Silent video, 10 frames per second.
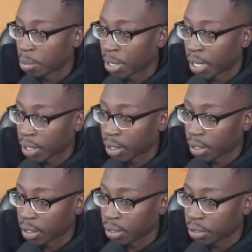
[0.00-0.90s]
I
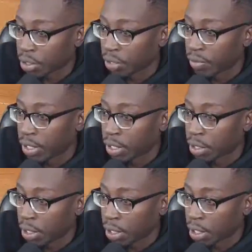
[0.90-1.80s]
pocketed it. She even
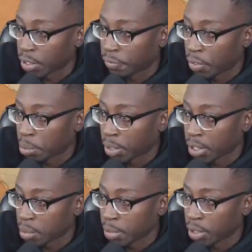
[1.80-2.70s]
did the foot
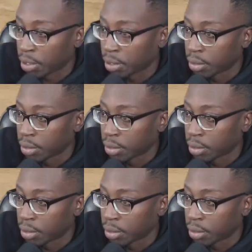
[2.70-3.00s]
placement.